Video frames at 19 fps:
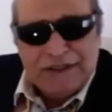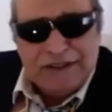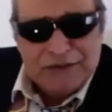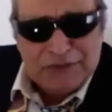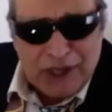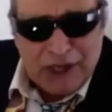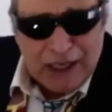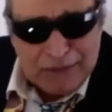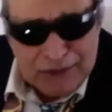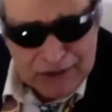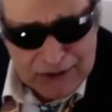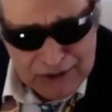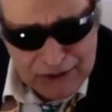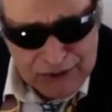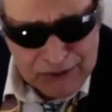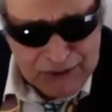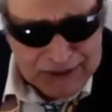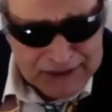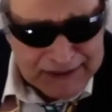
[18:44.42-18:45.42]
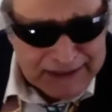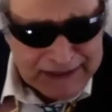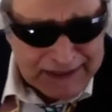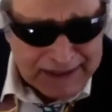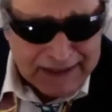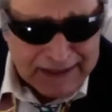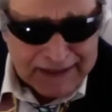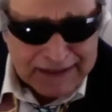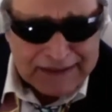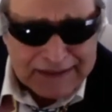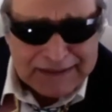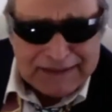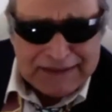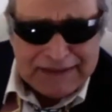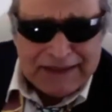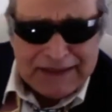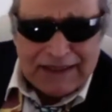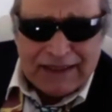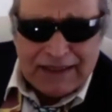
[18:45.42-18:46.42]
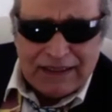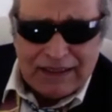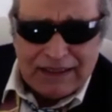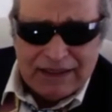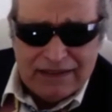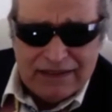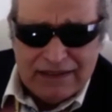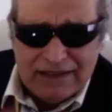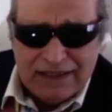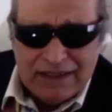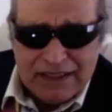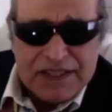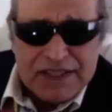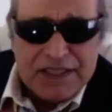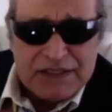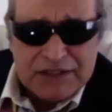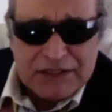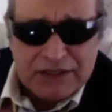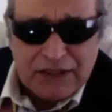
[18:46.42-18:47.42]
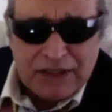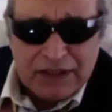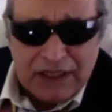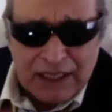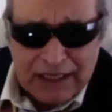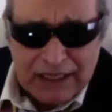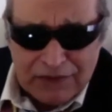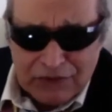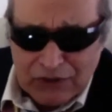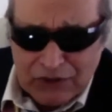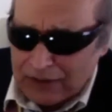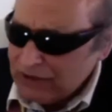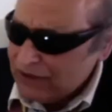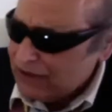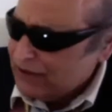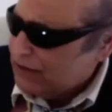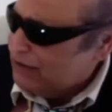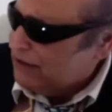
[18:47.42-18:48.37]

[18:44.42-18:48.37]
is Robert Irwin. And uh, is he still alive, Robert Irwin?